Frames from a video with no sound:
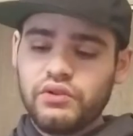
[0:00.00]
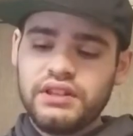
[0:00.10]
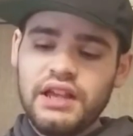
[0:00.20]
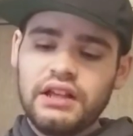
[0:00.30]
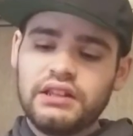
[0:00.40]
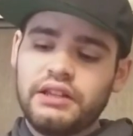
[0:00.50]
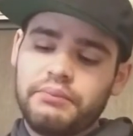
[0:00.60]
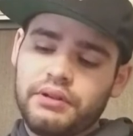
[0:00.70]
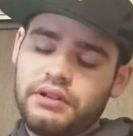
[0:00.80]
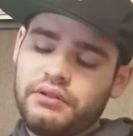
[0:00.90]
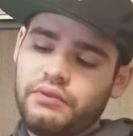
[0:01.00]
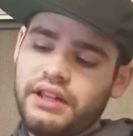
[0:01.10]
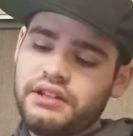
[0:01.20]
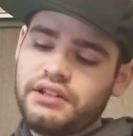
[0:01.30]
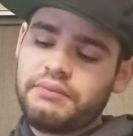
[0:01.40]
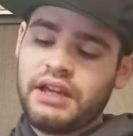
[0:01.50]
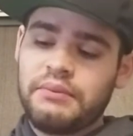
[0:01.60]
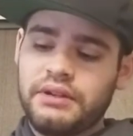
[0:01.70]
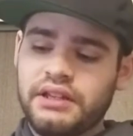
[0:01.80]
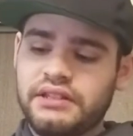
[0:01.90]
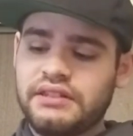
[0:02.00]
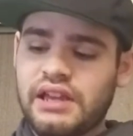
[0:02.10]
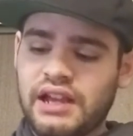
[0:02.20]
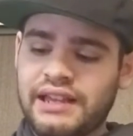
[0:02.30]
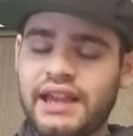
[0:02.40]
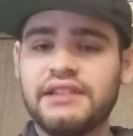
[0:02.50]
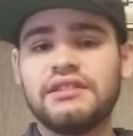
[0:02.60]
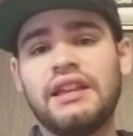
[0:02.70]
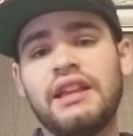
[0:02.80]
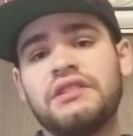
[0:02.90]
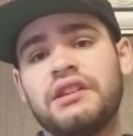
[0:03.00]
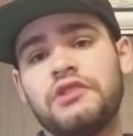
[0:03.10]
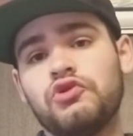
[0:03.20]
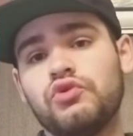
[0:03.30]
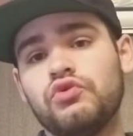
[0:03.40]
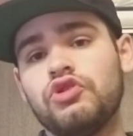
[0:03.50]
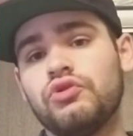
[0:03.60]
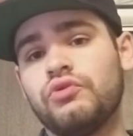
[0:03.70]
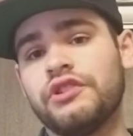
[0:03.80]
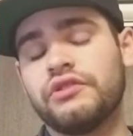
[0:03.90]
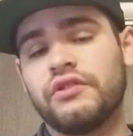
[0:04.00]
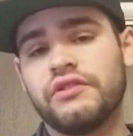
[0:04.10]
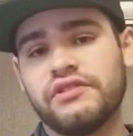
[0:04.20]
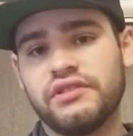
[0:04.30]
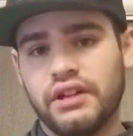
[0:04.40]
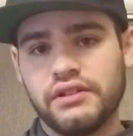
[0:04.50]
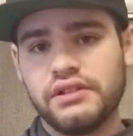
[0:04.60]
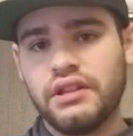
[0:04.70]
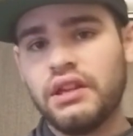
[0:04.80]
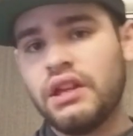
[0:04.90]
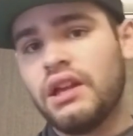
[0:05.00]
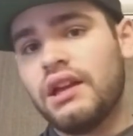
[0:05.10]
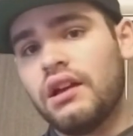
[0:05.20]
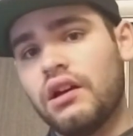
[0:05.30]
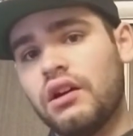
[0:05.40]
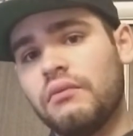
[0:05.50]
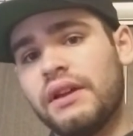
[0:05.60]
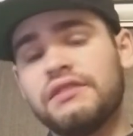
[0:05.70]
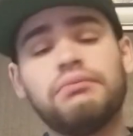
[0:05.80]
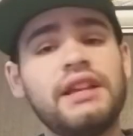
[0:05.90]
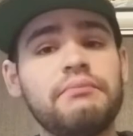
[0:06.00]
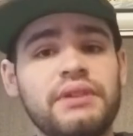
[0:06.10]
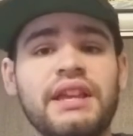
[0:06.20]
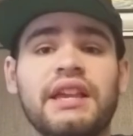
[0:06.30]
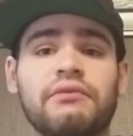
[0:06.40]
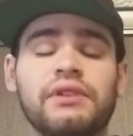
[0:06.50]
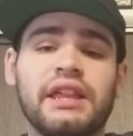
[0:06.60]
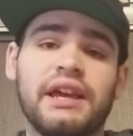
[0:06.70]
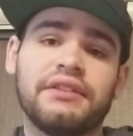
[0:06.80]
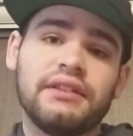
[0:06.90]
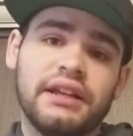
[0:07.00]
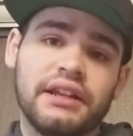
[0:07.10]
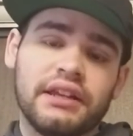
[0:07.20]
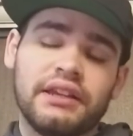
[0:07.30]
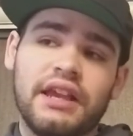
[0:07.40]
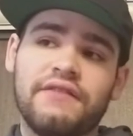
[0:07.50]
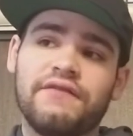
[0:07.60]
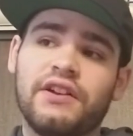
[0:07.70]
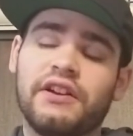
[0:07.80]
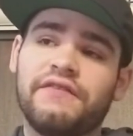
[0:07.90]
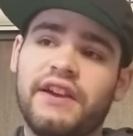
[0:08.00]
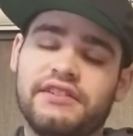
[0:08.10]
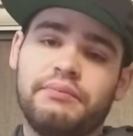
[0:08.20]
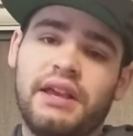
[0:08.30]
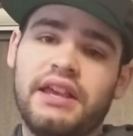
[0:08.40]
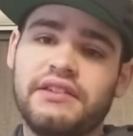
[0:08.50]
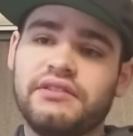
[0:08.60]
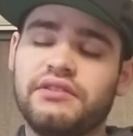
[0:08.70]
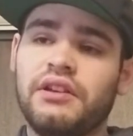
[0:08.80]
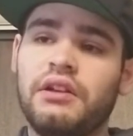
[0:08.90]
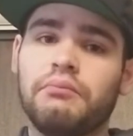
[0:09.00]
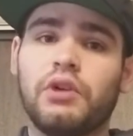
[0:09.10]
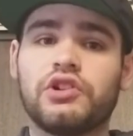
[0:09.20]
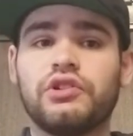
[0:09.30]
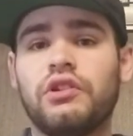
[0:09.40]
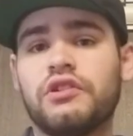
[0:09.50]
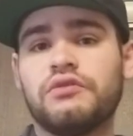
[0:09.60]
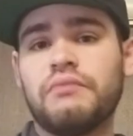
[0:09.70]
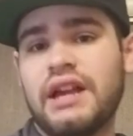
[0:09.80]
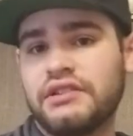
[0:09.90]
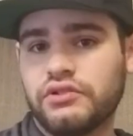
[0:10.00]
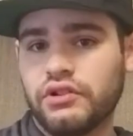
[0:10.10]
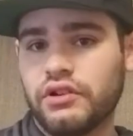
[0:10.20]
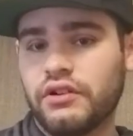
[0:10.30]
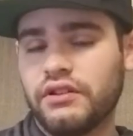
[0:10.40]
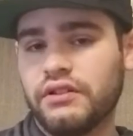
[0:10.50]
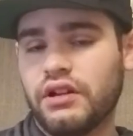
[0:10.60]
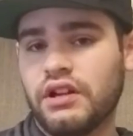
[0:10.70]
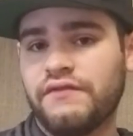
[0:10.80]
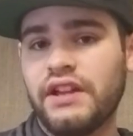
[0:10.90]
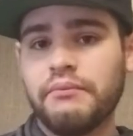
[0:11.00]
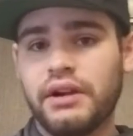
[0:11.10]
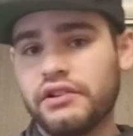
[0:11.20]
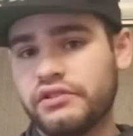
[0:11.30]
in that clip, what ended up happening is that I asked AJ to do a certain stunt. As Blade being a really athletic and very fast-paced martial arts master vampire